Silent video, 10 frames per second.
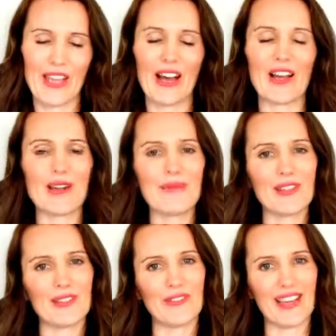I hope that
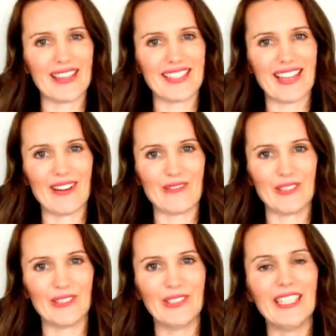you found this
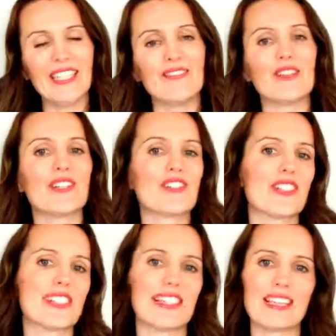helpful. If you're
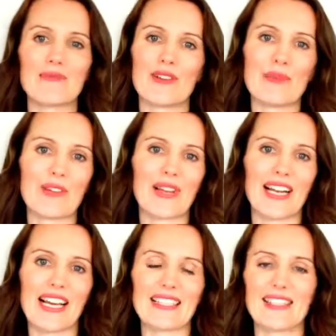interested in hypnobirthing
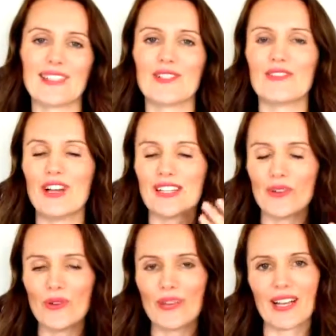classes, you'll find
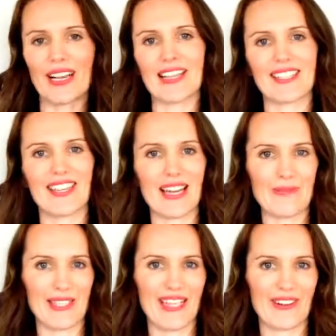all the class
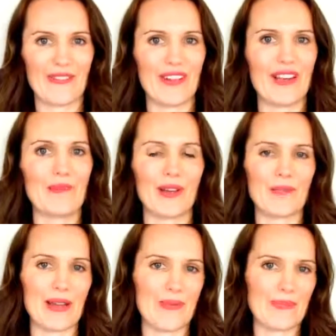times here available on
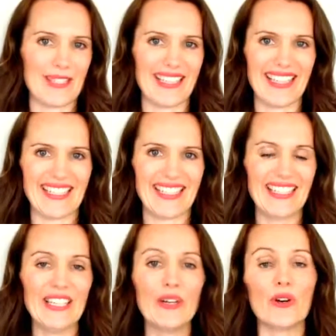my website.
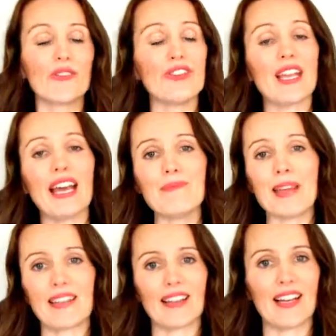Or if you can't
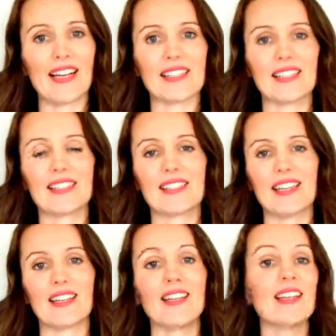make the classes,
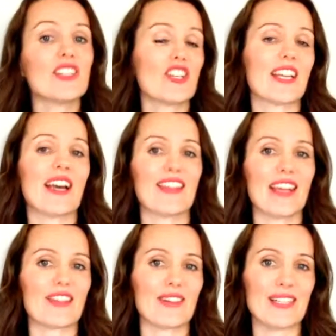then check out the
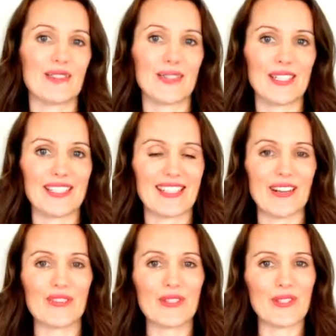other resources that
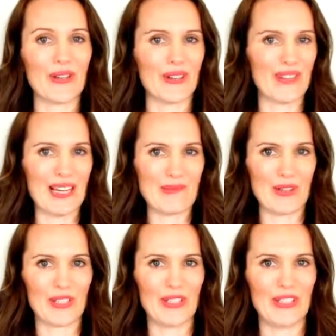I've also got available
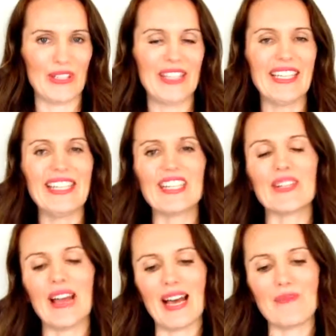to you
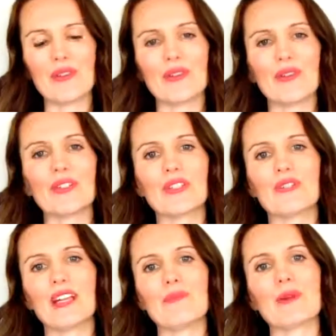to help you to
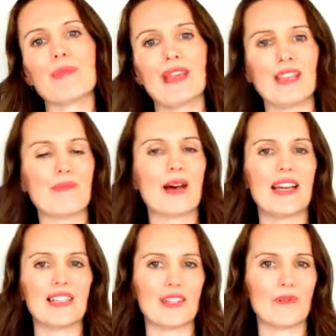really prepare your
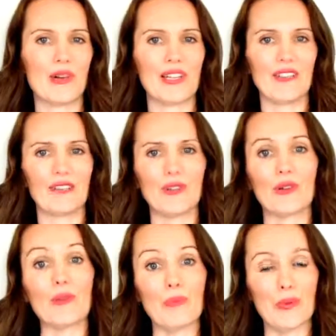mind and your body
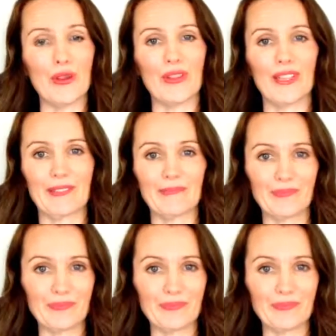for birthing